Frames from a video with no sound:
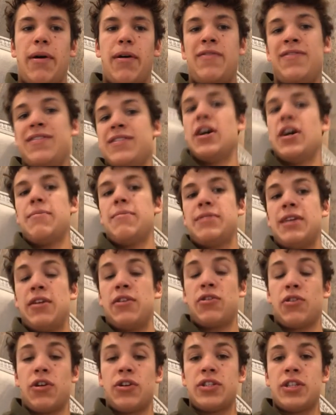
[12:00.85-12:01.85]
and the top ten
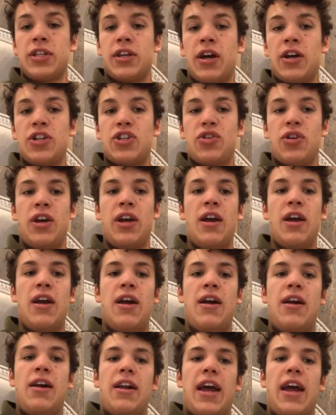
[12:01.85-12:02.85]
girls in the country,
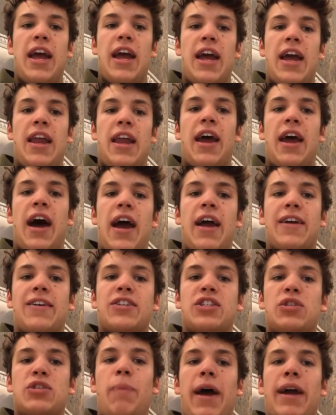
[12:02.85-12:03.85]
and I
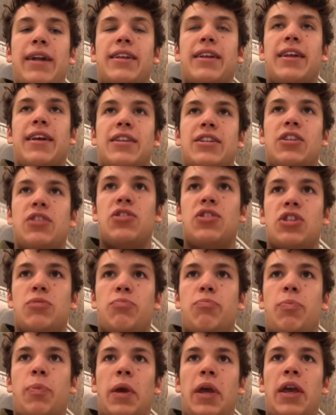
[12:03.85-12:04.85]
expected it to
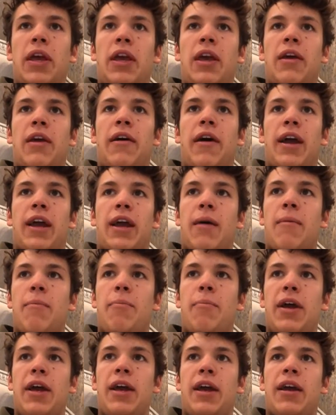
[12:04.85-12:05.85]
just be like a
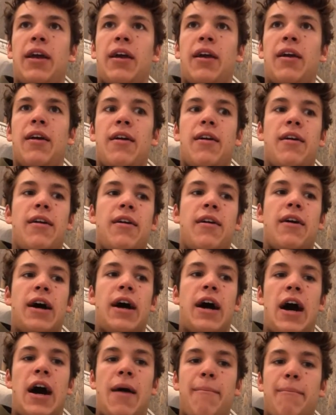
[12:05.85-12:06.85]
big
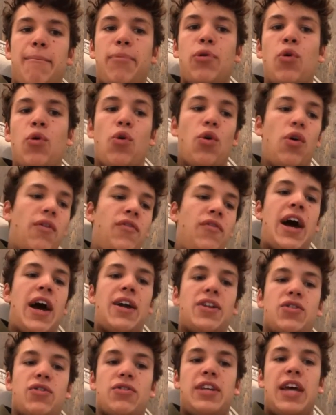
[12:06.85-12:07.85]
um, pool of
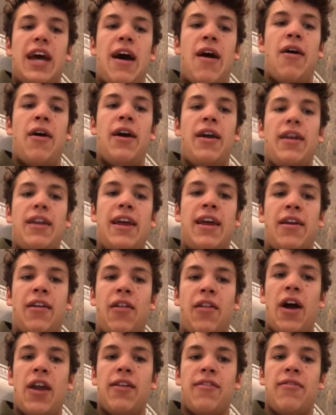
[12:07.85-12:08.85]
natural talent and a
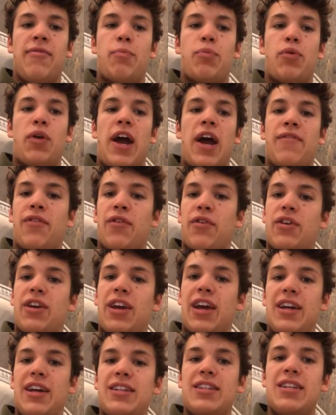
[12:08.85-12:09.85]
lot of prideful
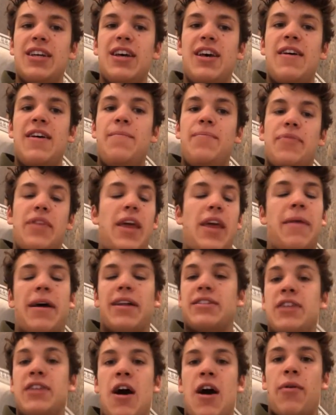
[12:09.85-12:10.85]
kids, yeah. and
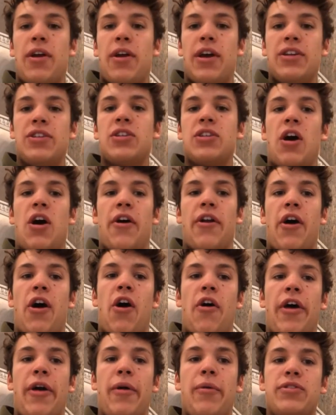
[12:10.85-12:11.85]
that's not what I saw at
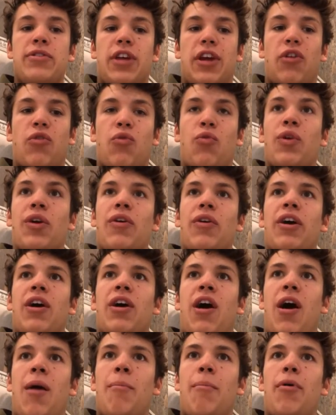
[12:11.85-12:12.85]
all. It was like really
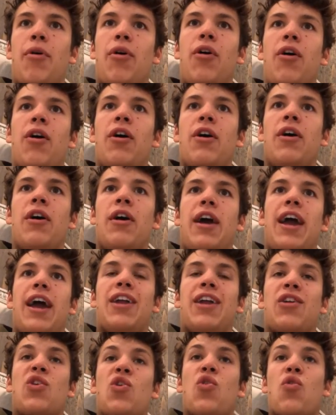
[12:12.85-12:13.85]
humble,
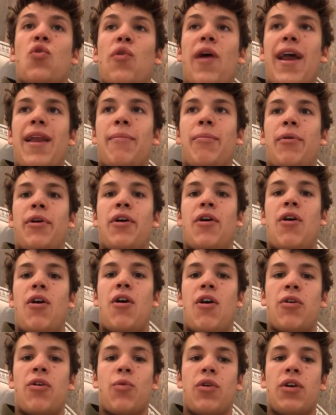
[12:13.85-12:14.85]
incredibly
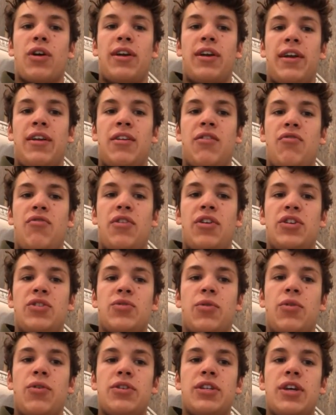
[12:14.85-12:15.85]
hardworking
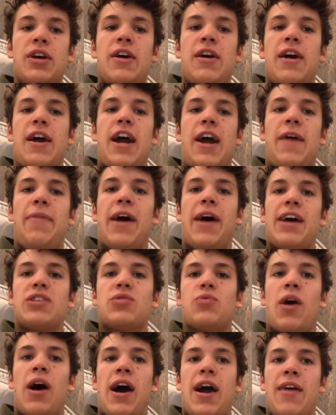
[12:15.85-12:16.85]
individuals, and
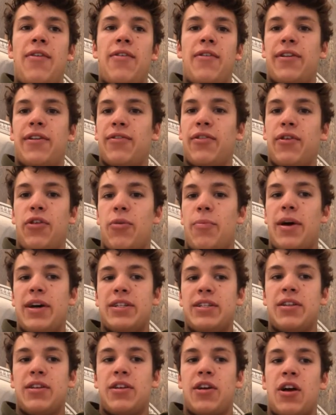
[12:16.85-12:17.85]
that's why they're, they're the
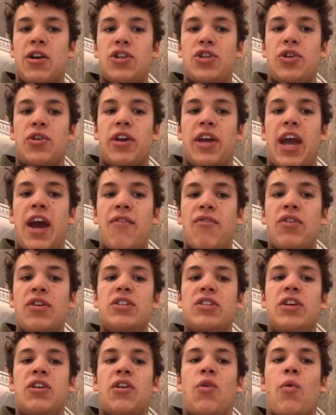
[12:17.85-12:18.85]
best in the country. Like every
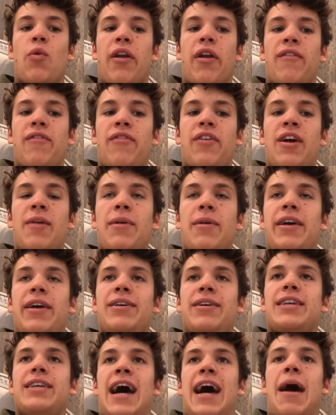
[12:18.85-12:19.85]
single one of them
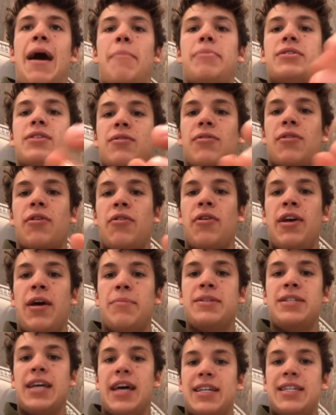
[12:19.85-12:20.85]
is absolutely
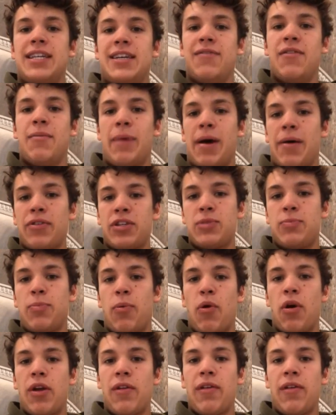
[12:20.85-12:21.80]
obsessive about the sport.